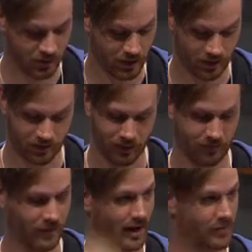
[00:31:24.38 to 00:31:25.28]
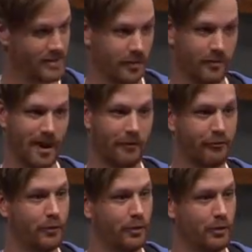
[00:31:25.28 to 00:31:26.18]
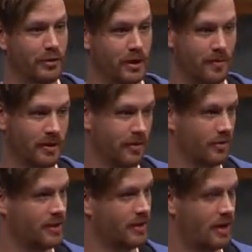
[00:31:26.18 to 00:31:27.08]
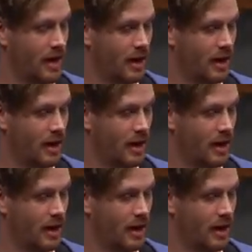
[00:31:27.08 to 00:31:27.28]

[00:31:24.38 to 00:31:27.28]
And like we said, we've got food coming. There'll be